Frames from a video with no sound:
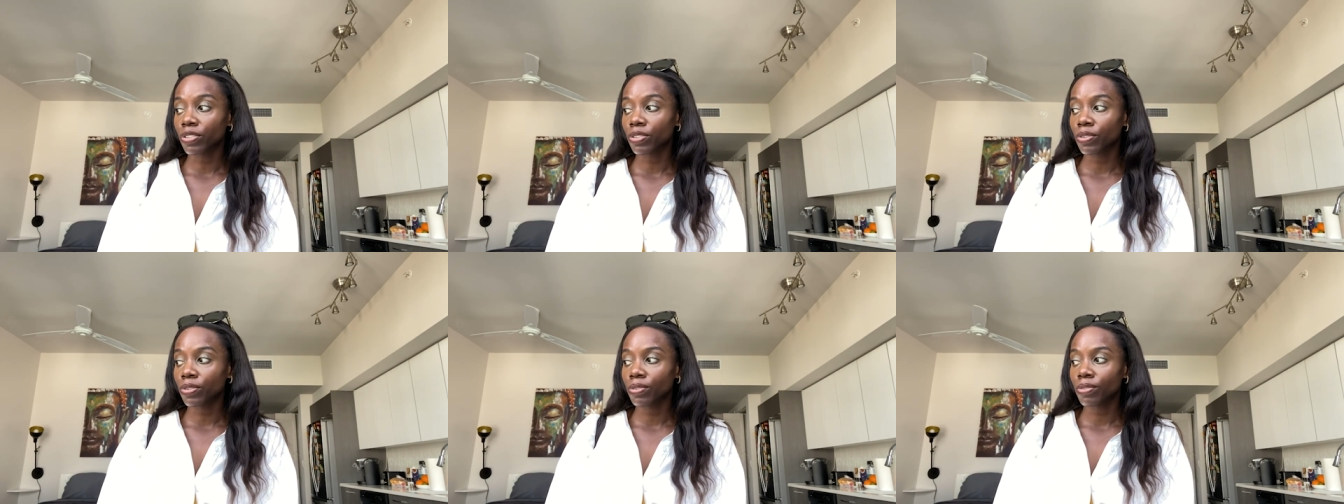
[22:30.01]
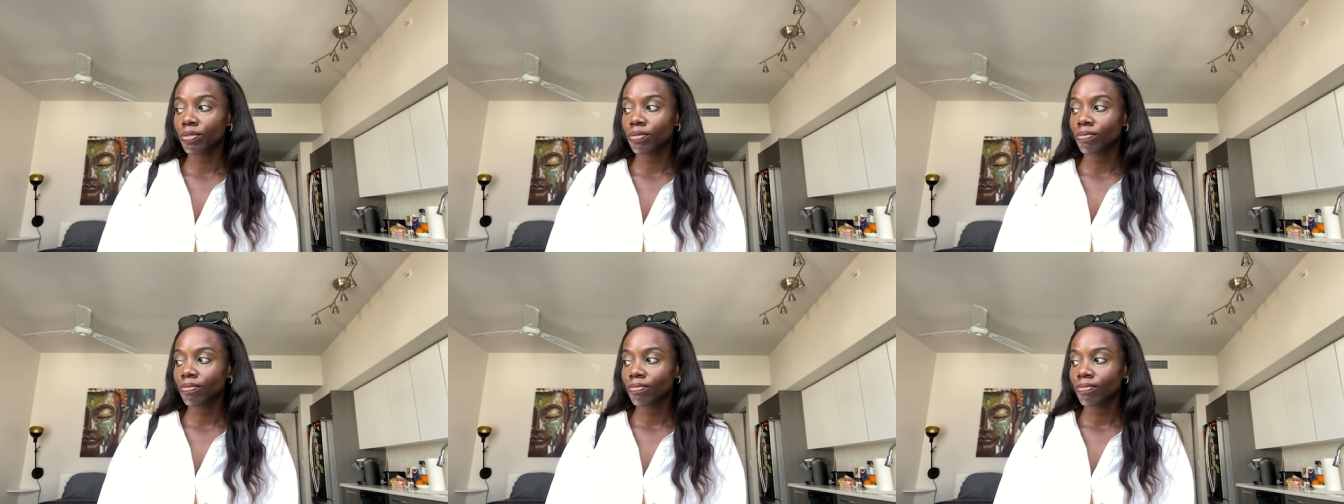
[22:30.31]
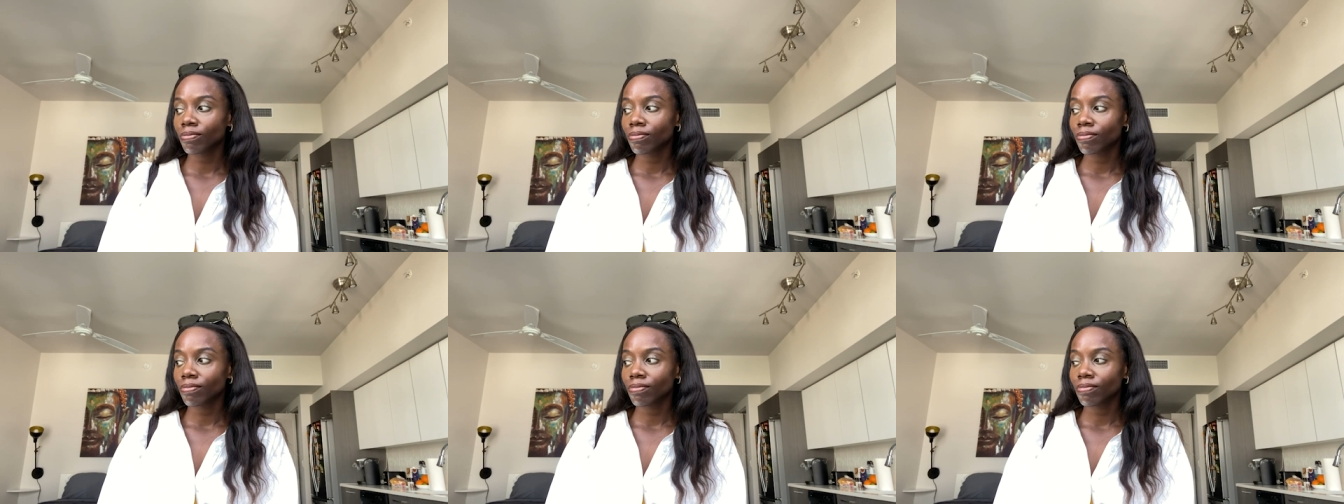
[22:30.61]
suit.
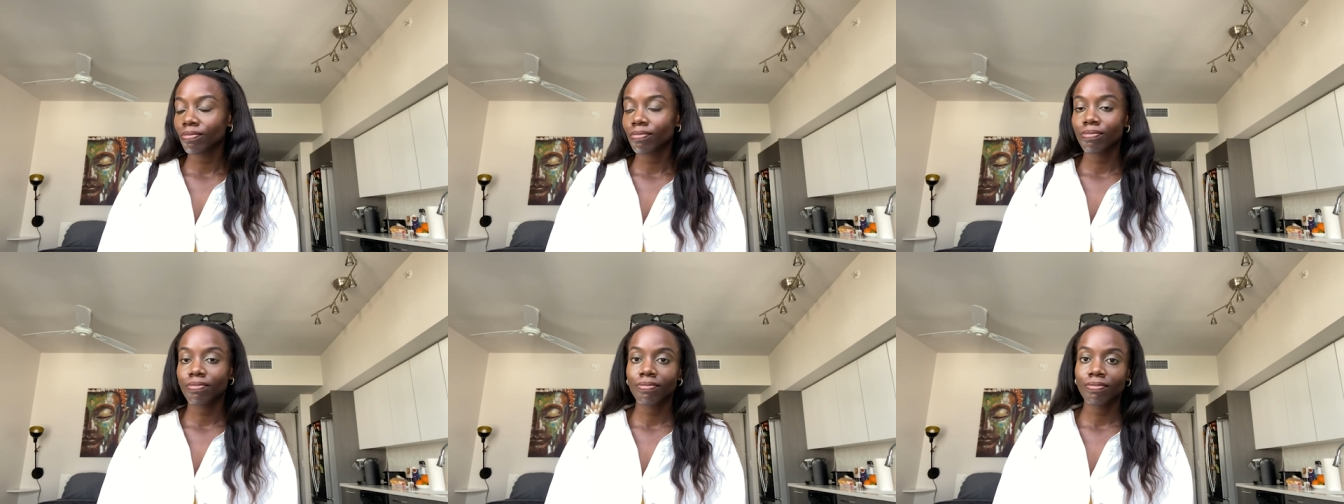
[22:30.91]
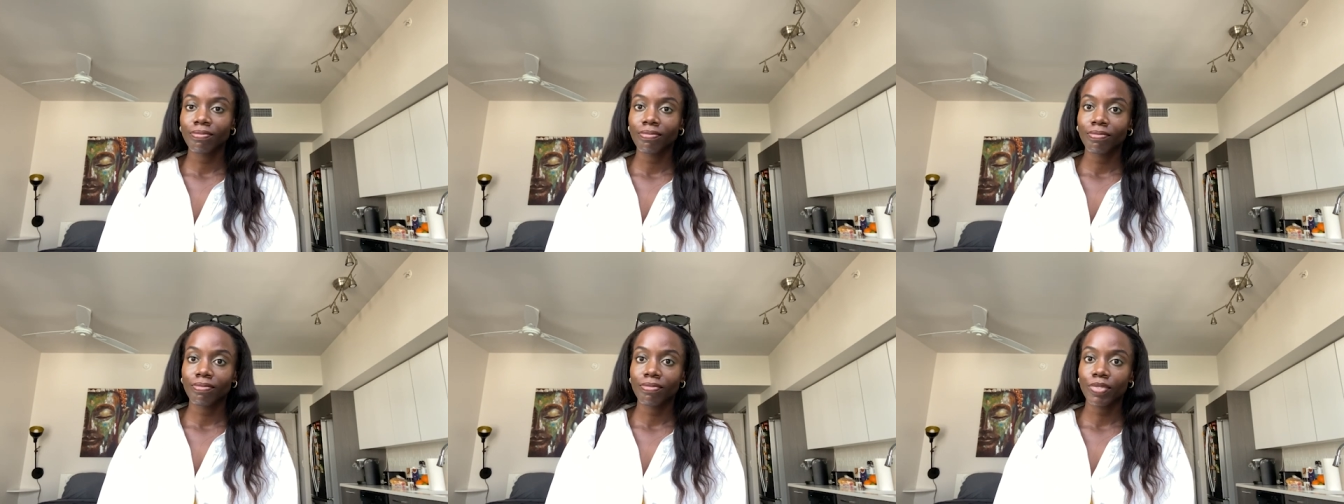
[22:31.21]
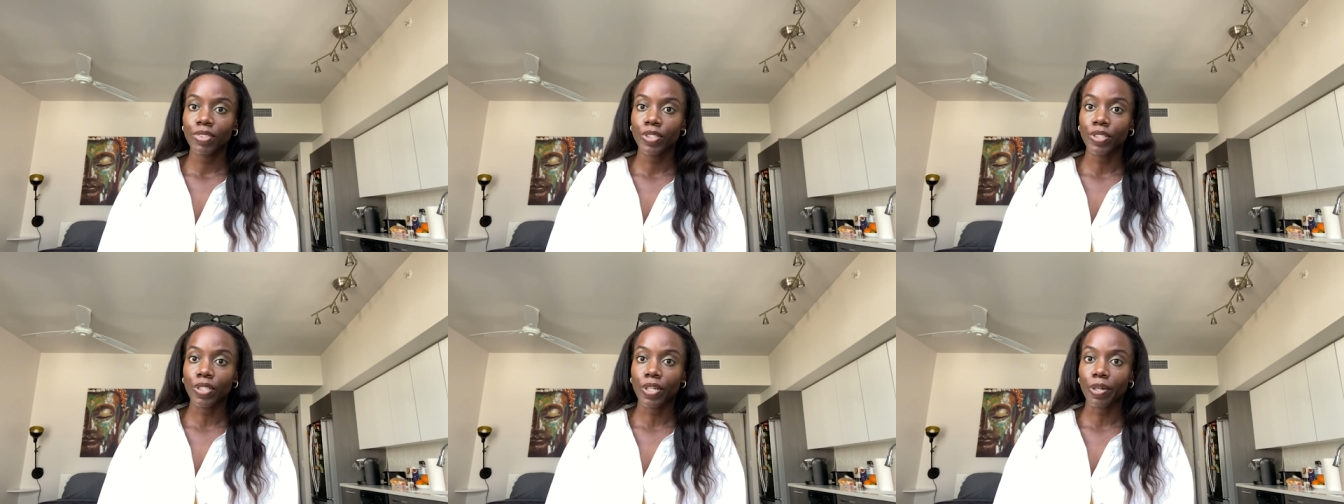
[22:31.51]

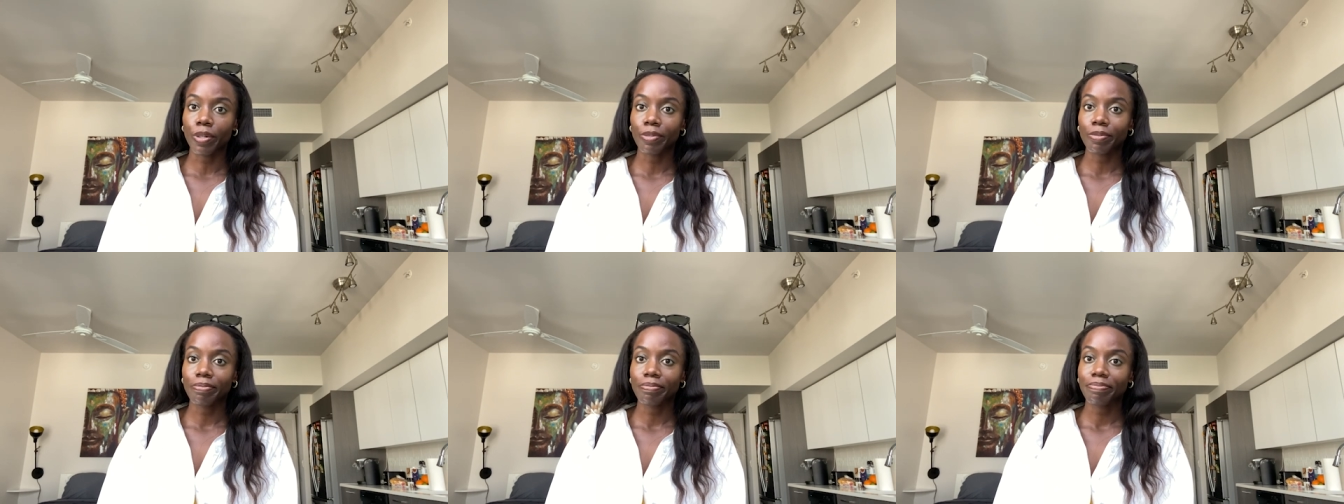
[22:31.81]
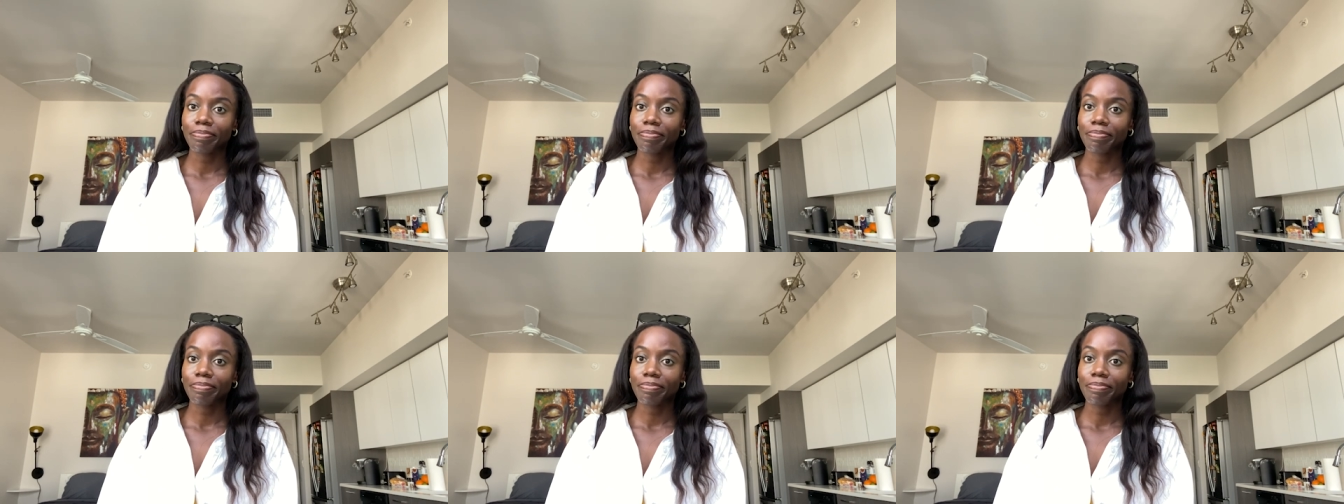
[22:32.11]
So,